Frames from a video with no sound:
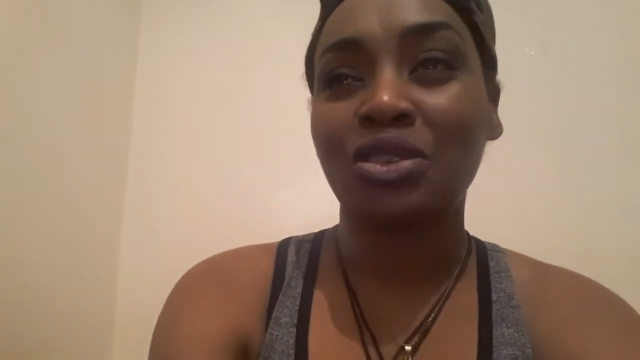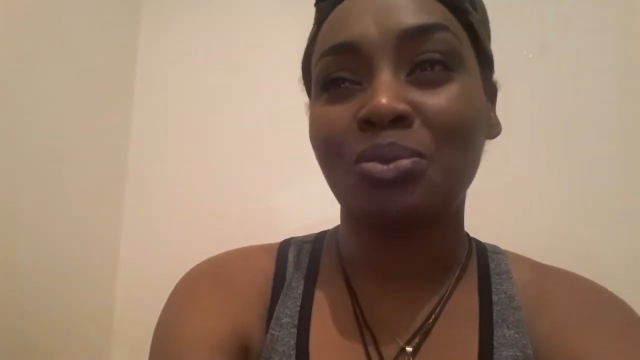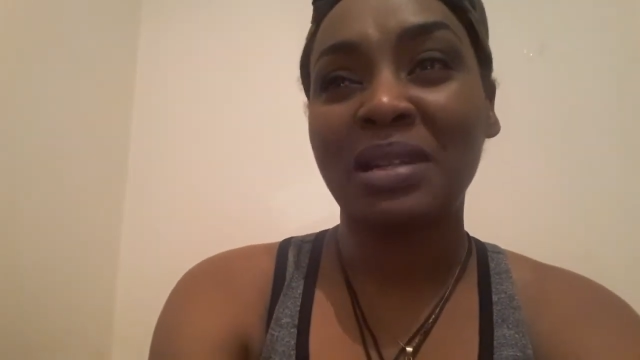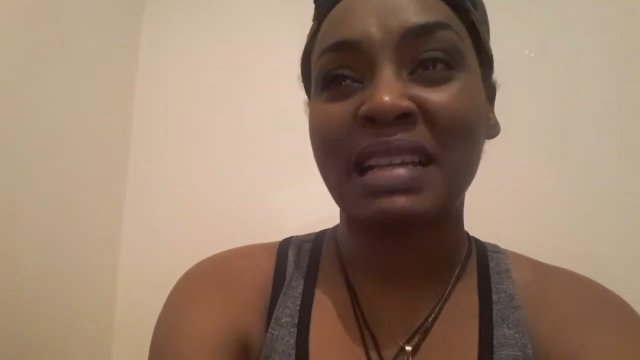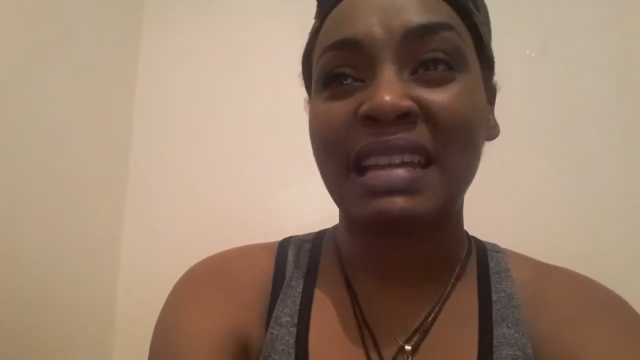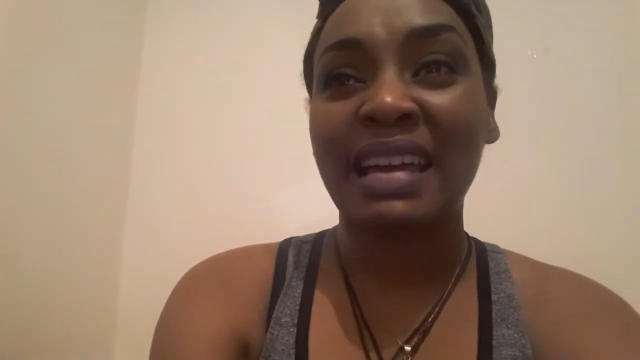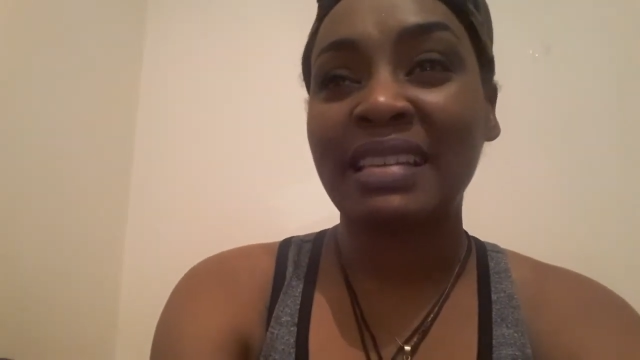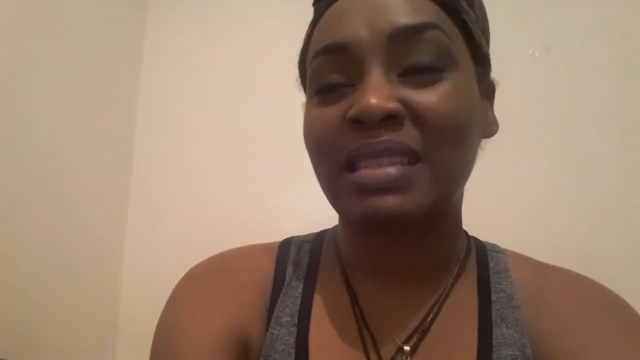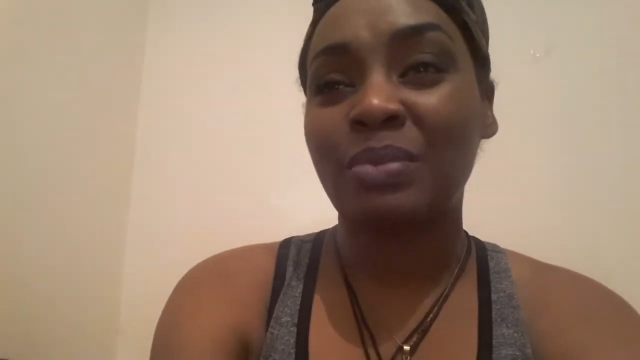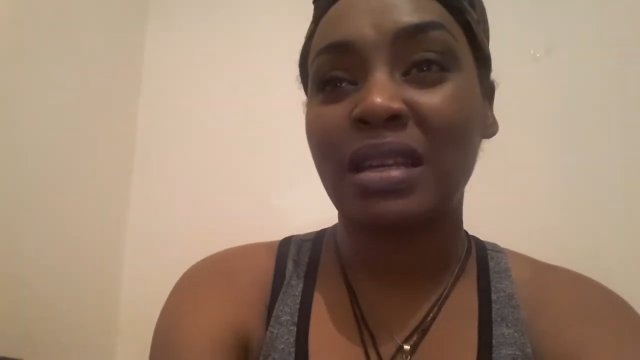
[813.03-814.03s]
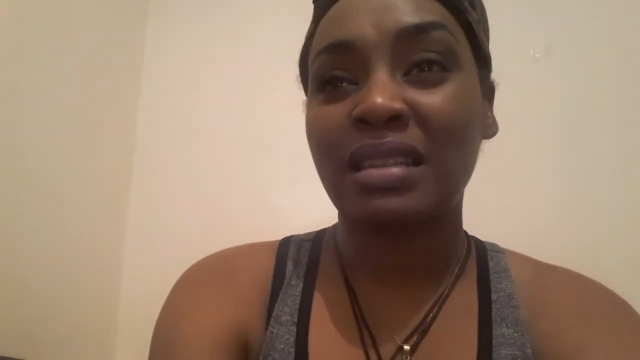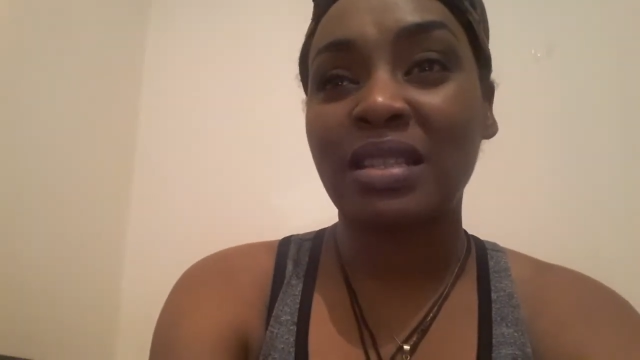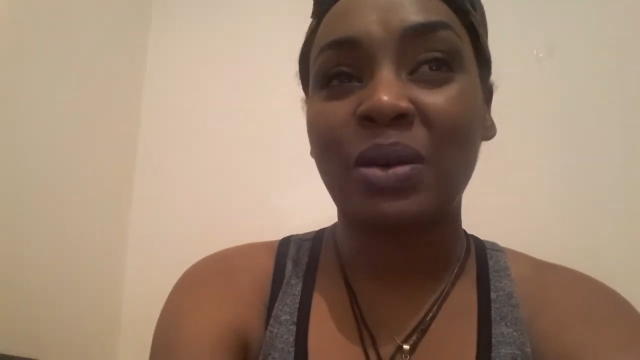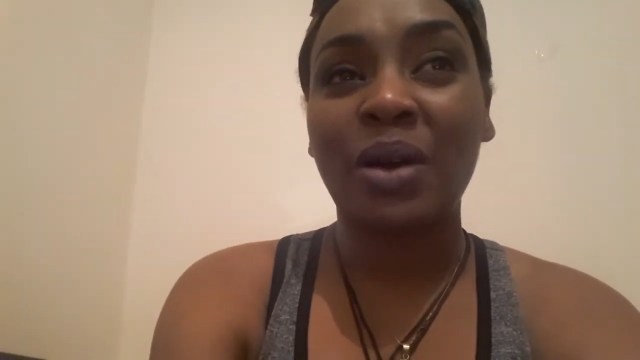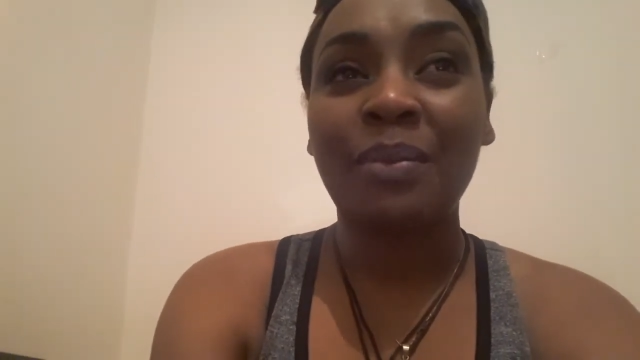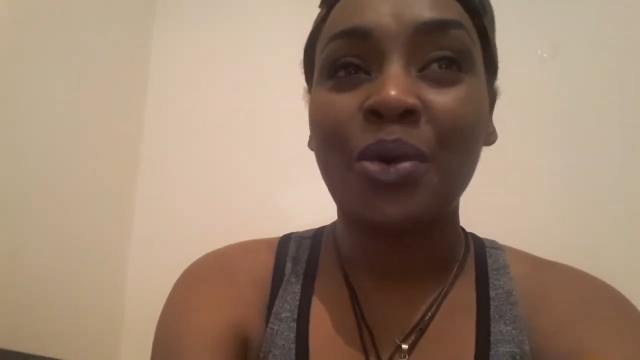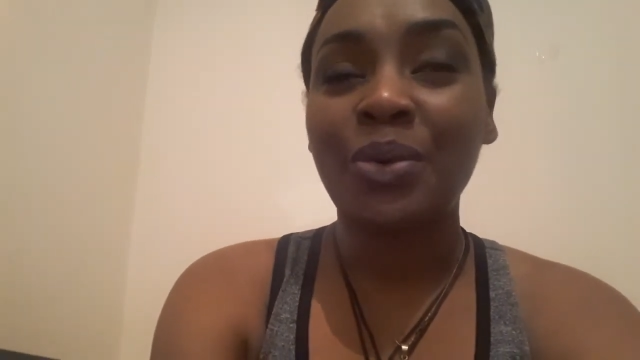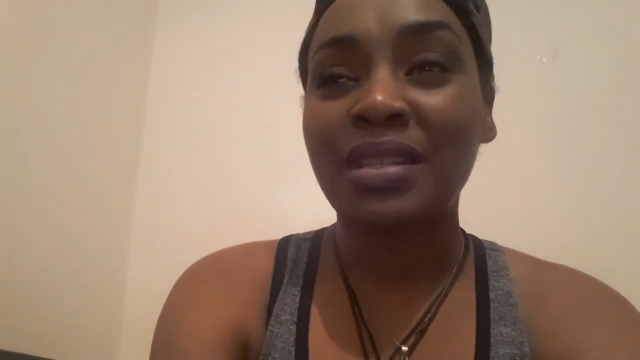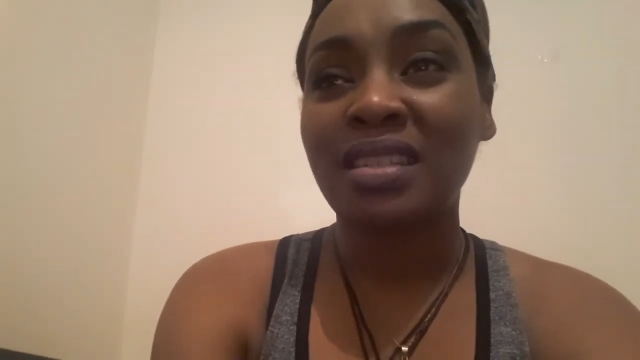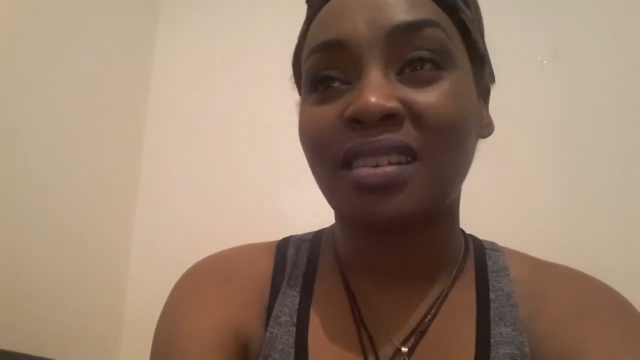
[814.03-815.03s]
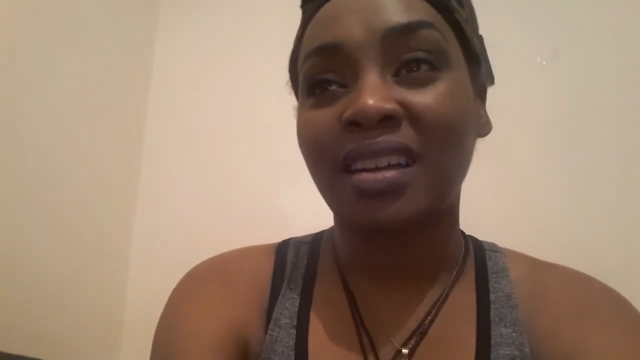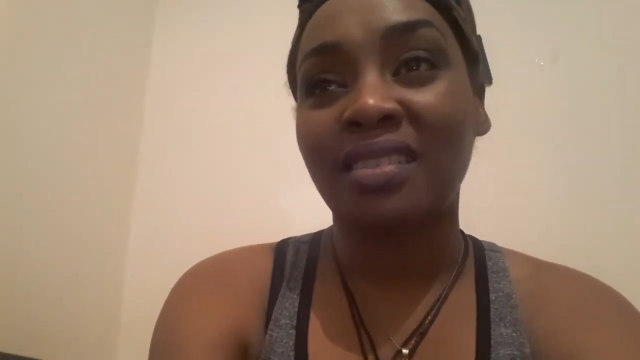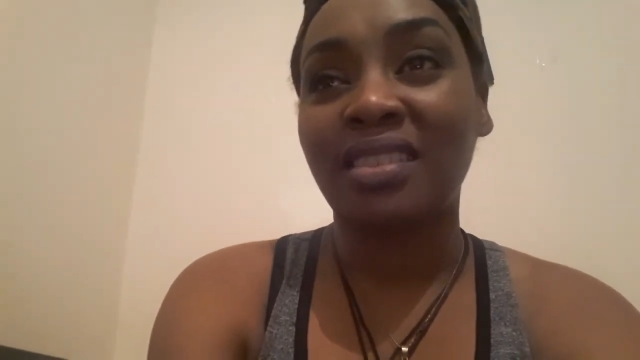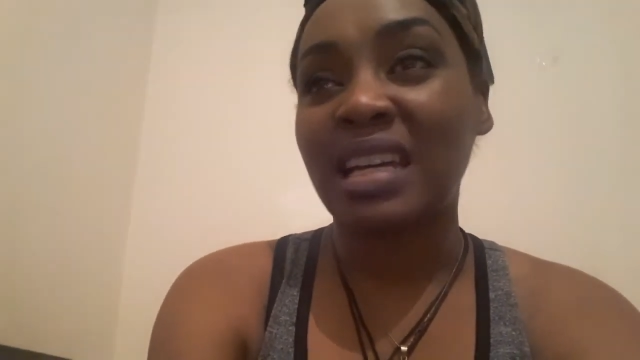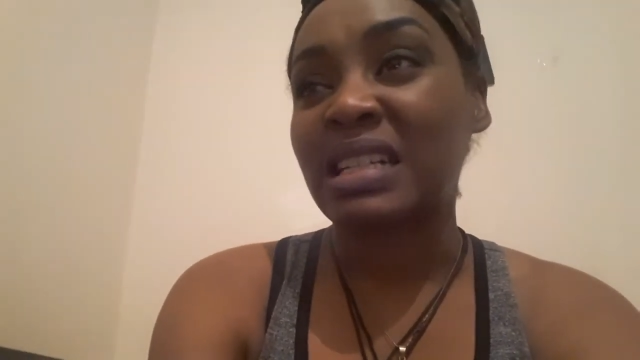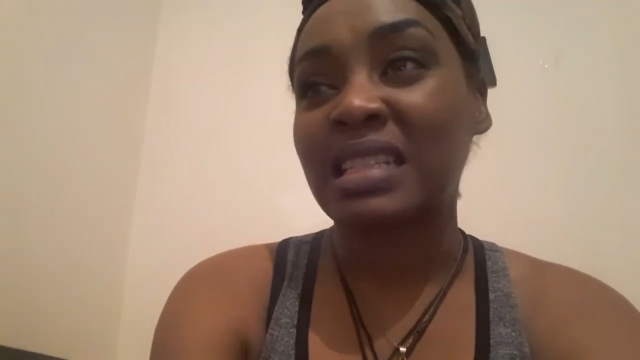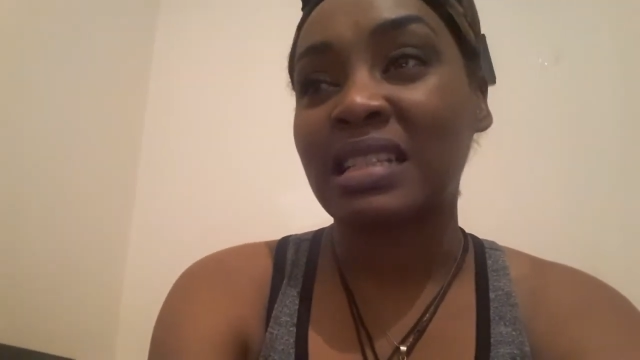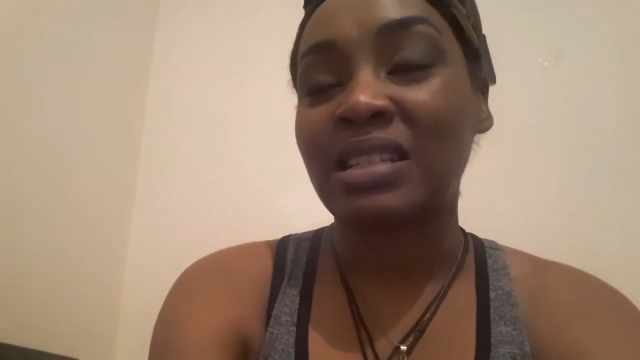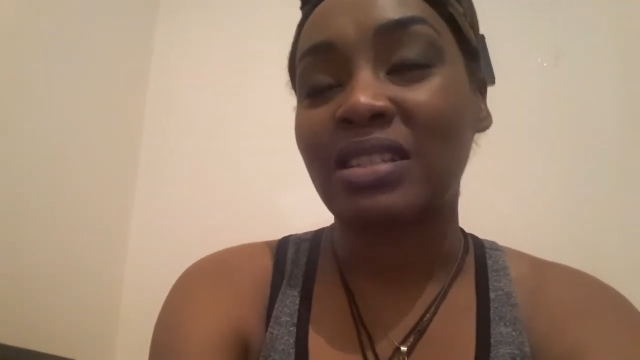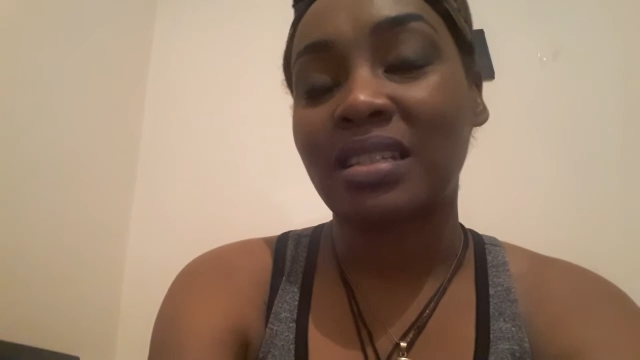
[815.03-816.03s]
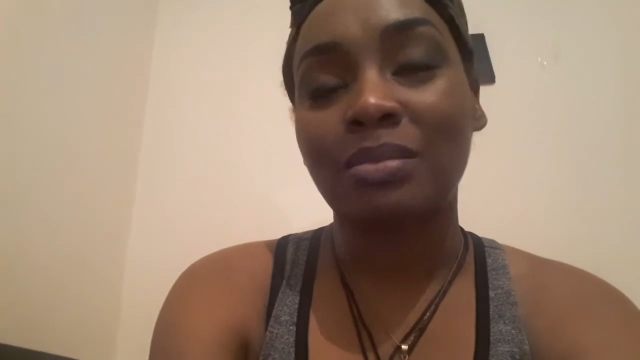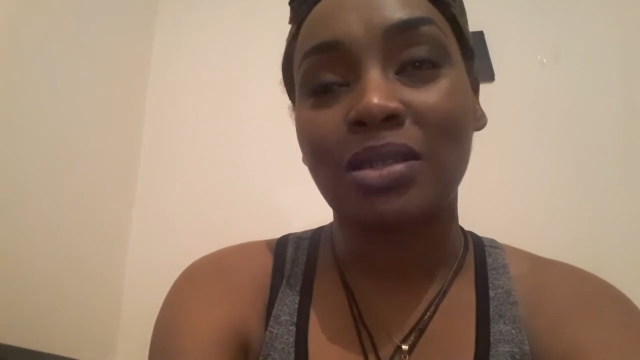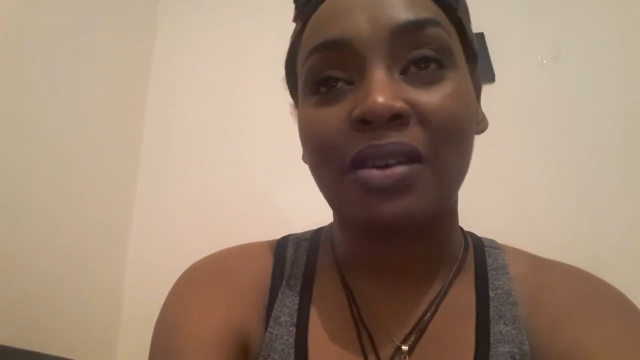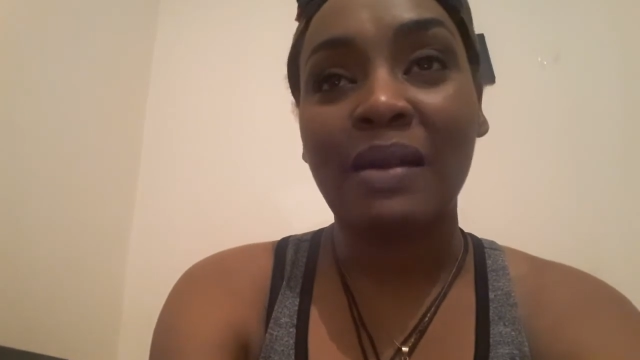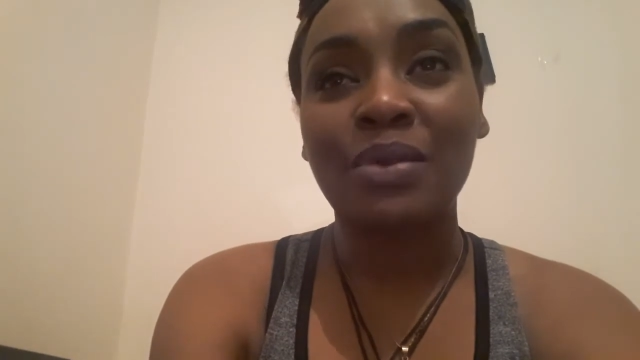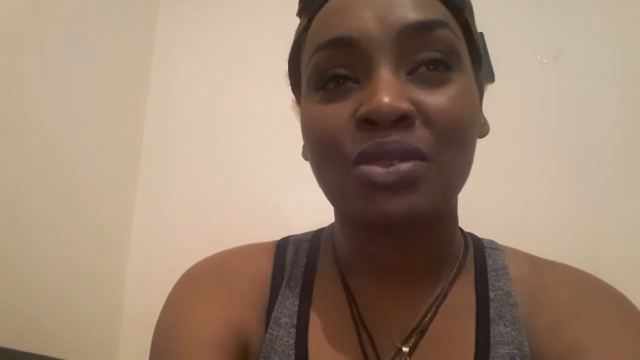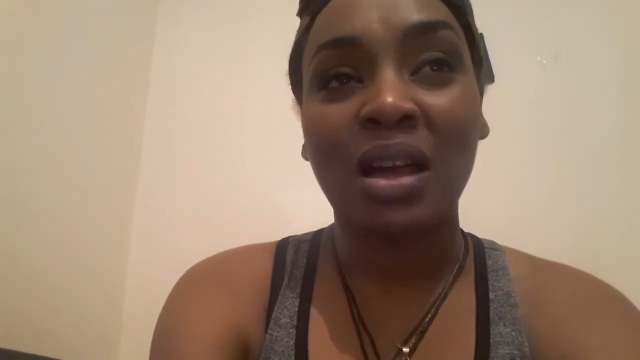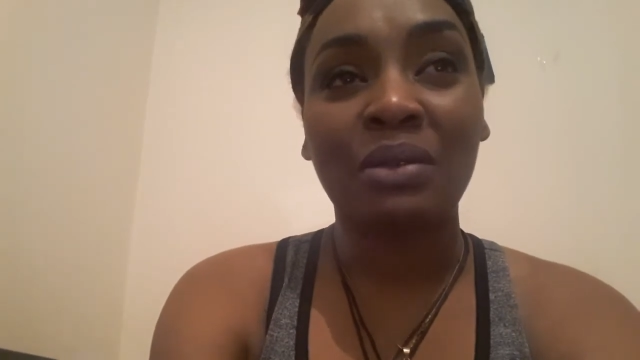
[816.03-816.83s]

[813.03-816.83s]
nobody likes me, so I'm always stuck at 1,000 subscribers.